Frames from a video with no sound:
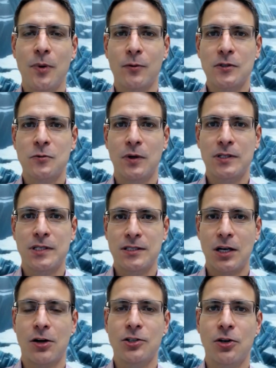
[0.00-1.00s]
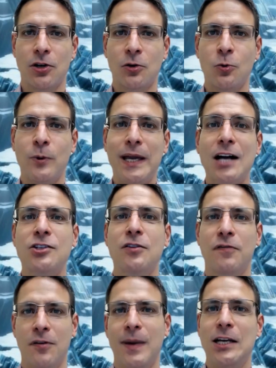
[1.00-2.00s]
Superman was what's in psychology called the
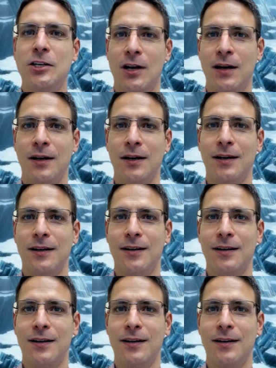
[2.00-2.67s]
reaction formation.